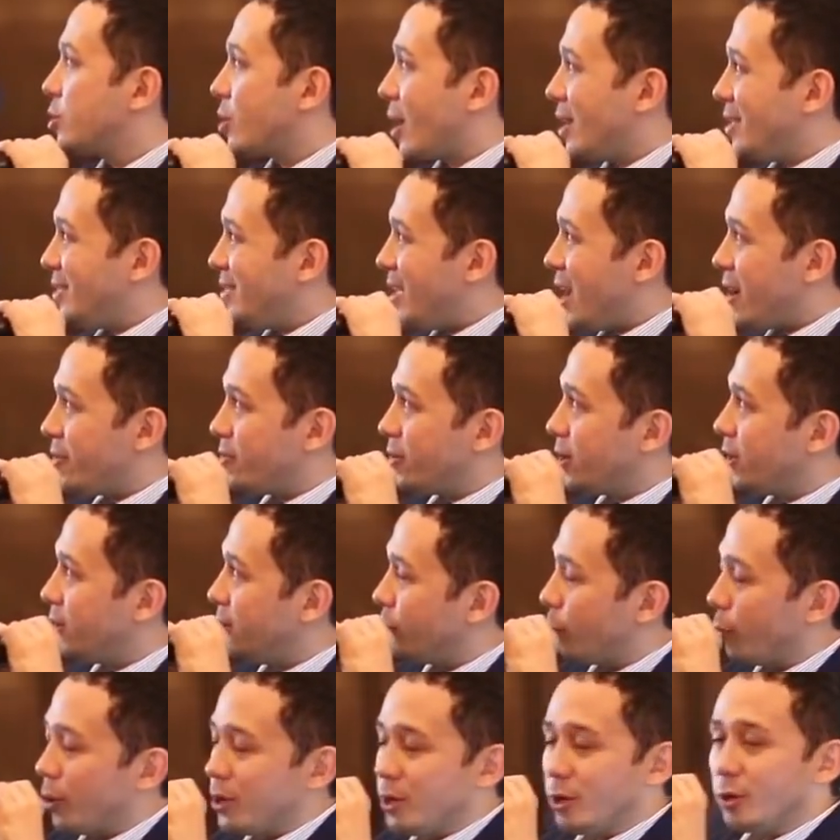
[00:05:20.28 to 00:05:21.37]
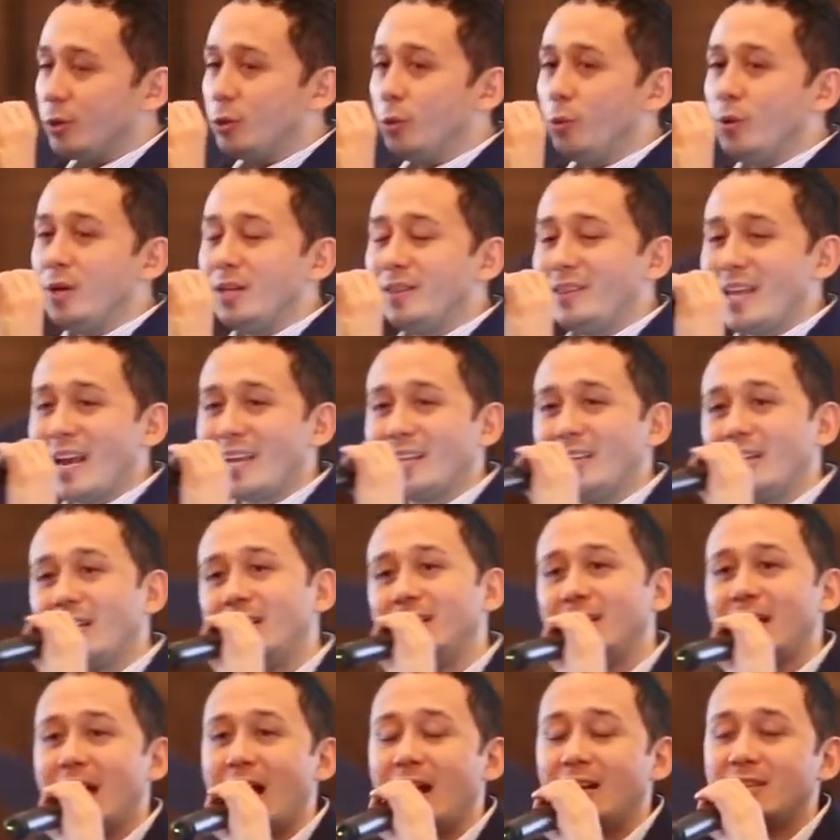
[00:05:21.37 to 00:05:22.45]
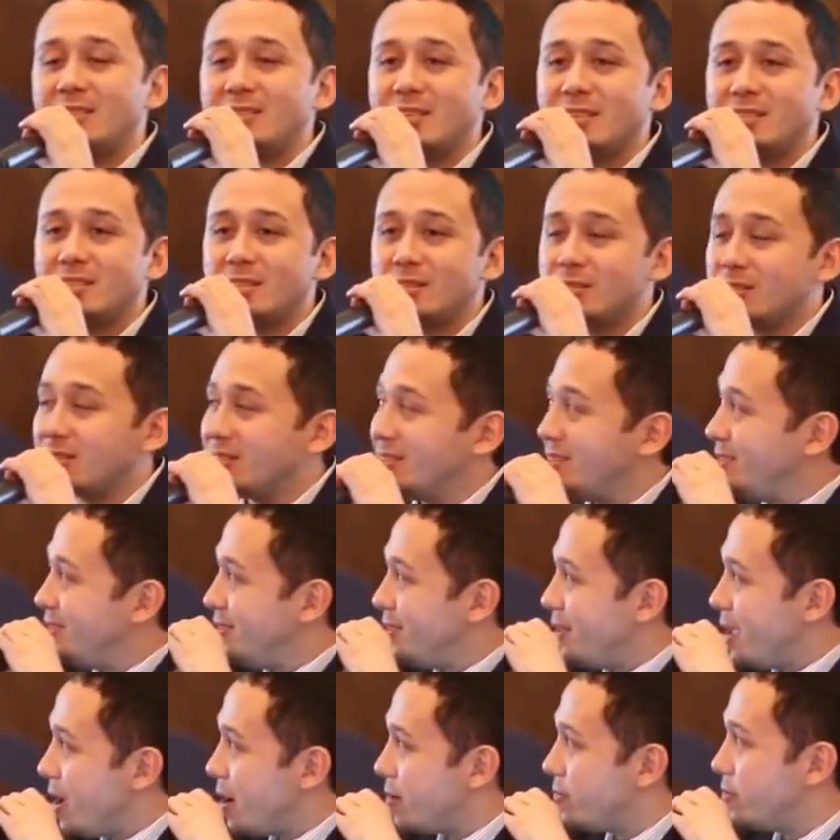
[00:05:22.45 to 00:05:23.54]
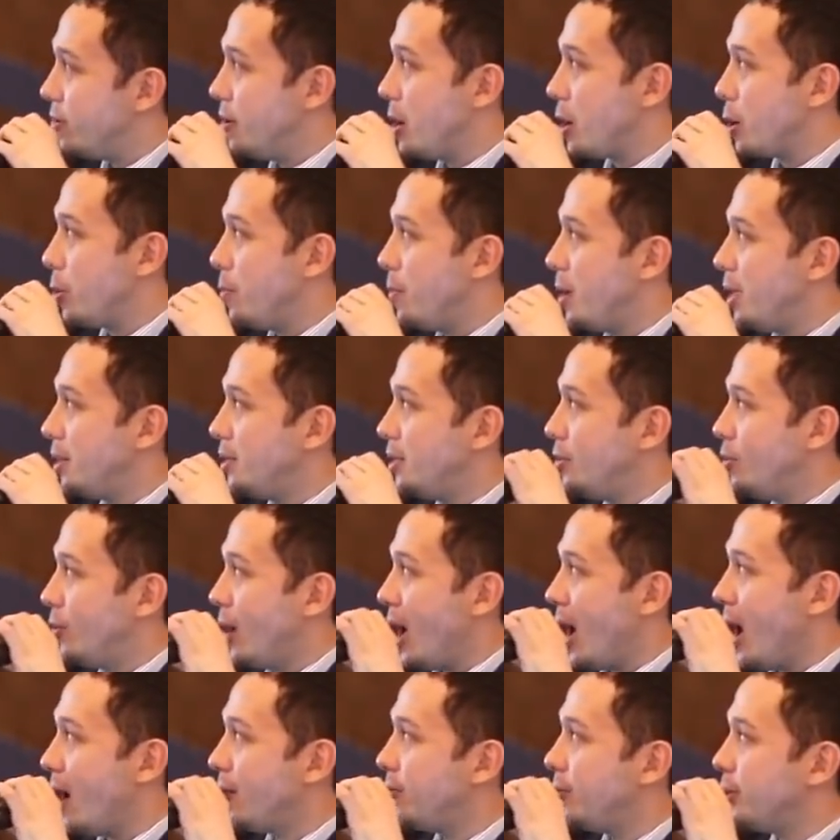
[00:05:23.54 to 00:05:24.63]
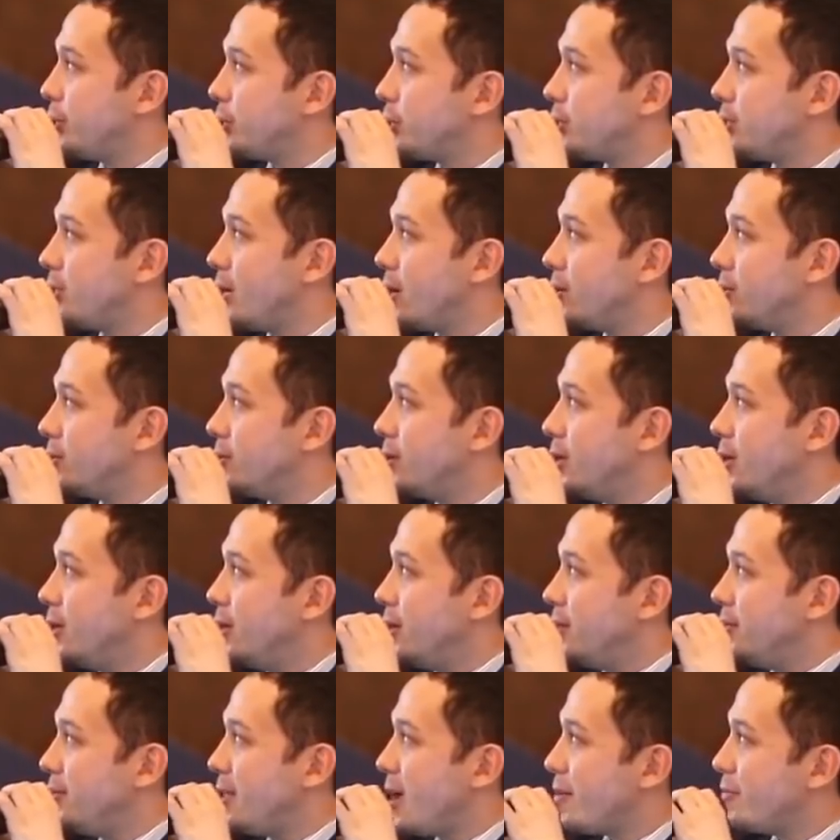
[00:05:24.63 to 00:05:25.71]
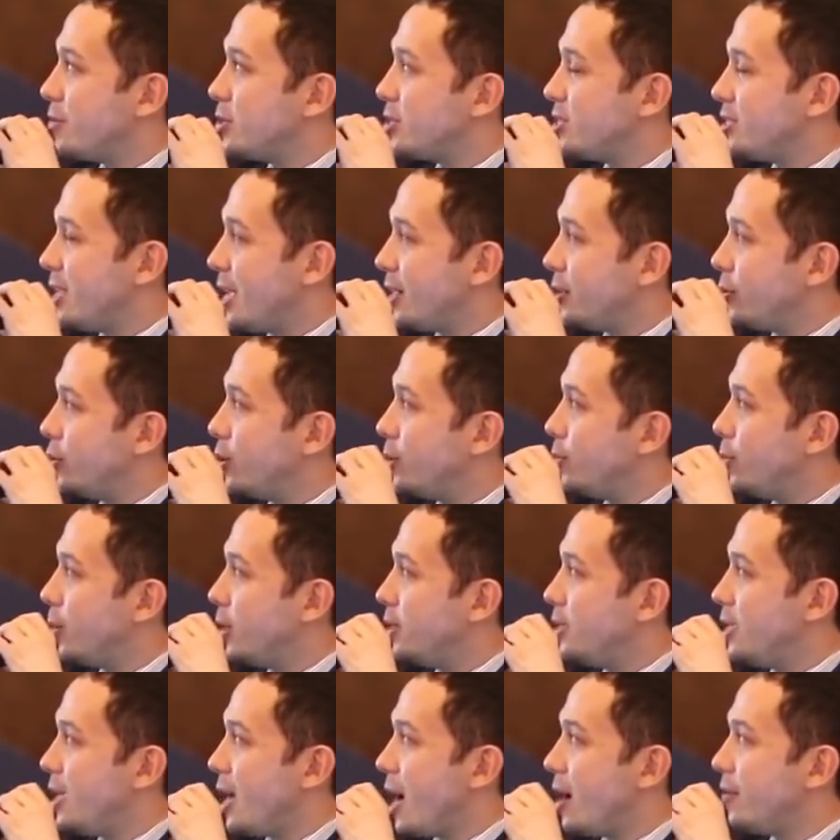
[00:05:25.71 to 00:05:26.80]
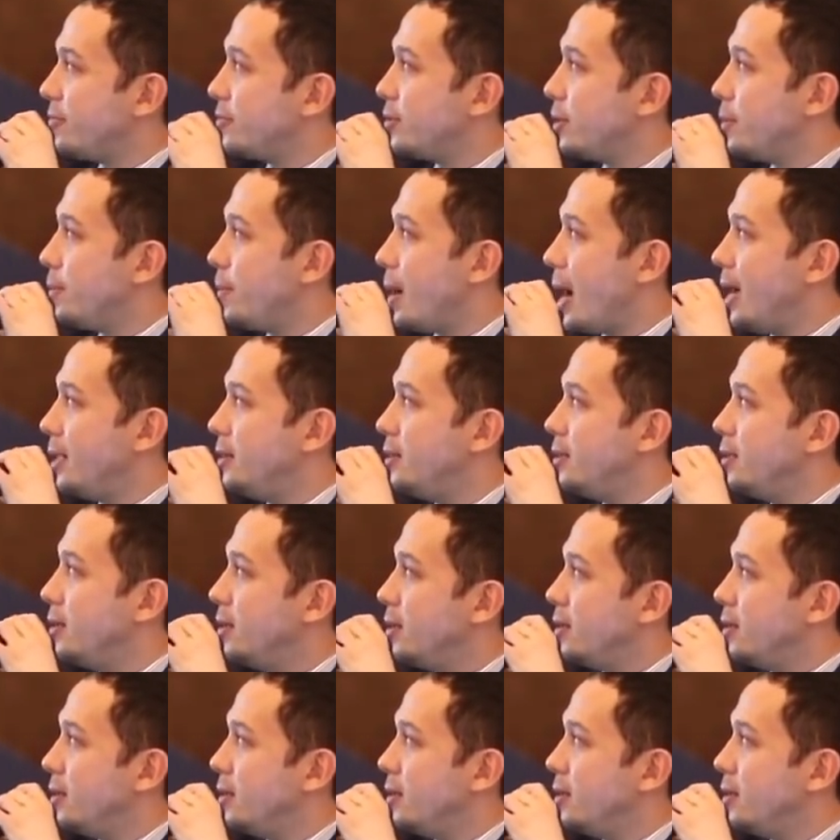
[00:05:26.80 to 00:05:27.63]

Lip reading: So when you're doing technical analysis, it's never recommended to average down. Never send good money after bad.